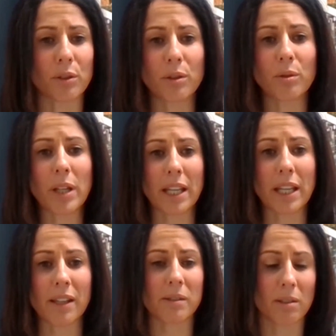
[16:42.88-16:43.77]
through
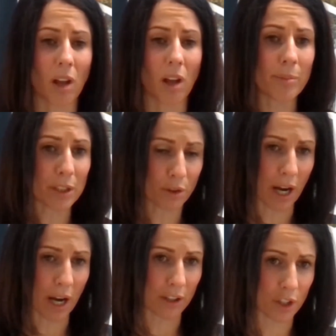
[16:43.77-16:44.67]
his climate
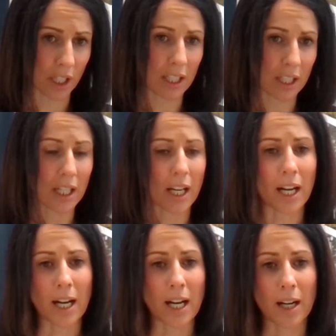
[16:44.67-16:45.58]
strategy,
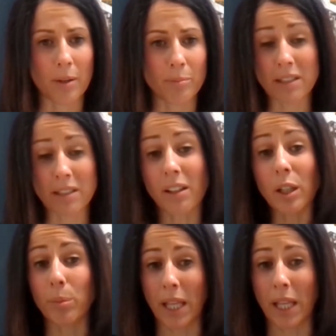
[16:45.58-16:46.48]
basically
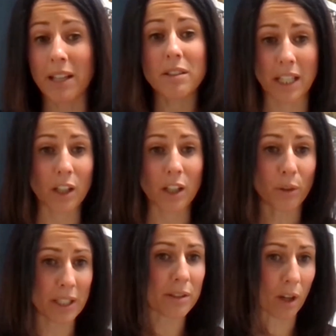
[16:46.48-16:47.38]
a plan to
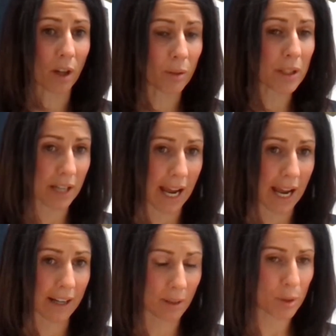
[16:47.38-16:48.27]
increase carbon
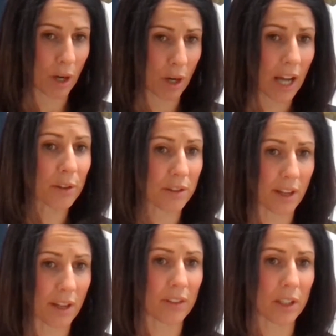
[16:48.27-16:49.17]
tax up to
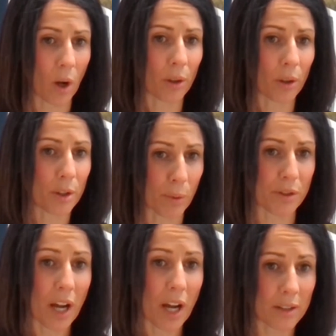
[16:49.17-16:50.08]
$170
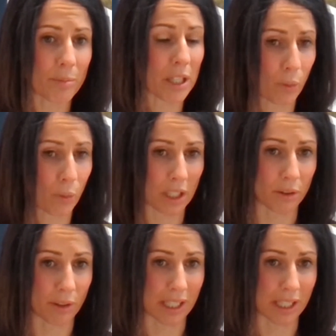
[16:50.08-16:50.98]
per ton by
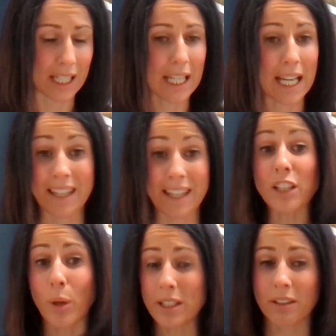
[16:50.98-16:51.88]
2030. And that's
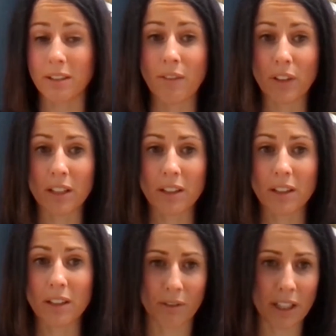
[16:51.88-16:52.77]
quite significant,
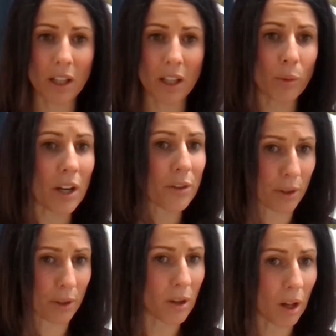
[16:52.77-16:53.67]
considering that we're at
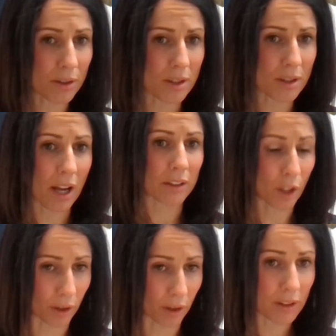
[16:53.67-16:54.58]
$30 a ton
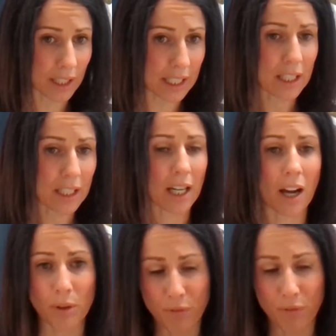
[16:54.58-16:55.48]
currently,
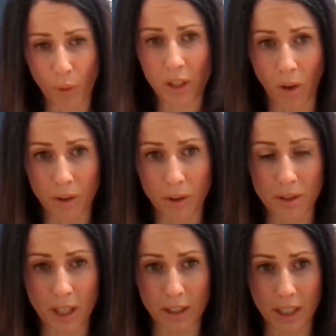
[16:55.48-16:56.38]
with $40
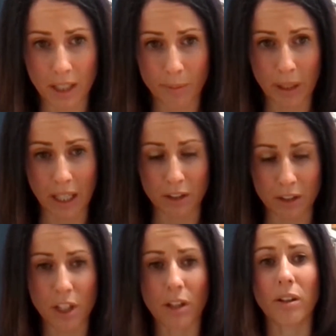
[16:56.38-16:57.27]
a ton coming
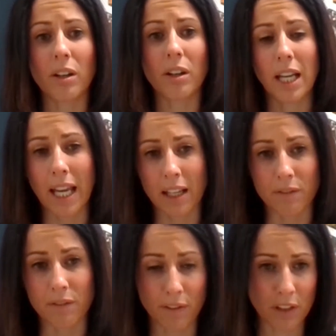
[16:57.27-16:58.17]
next year
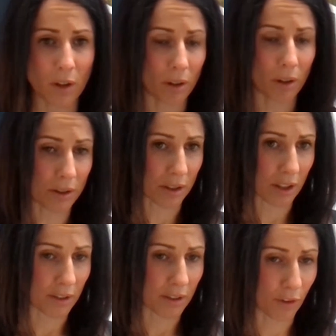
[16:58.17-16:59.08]
and
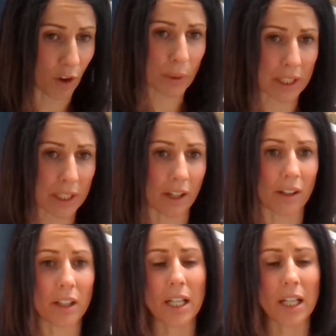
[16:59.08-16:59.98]
$50 the following
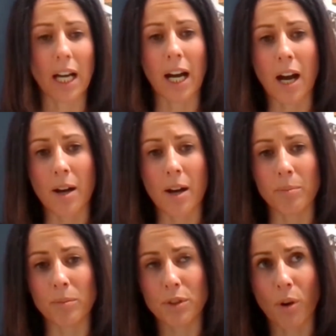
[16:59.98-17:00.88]
year.
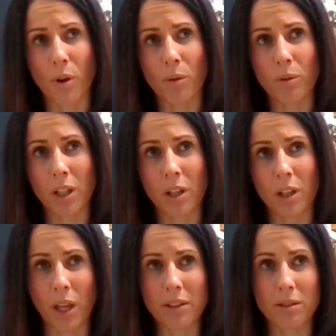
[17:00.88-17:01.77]
So
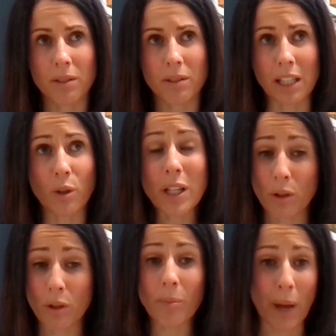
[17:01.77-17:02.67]
that's going
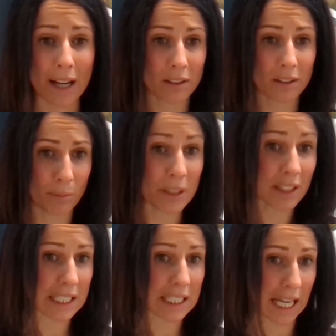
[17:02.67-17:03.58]
to impact the
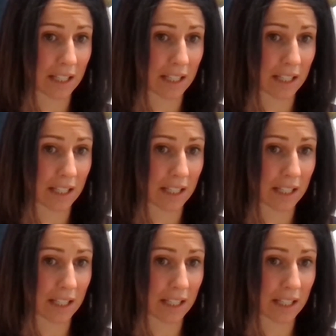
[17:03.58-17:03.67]
business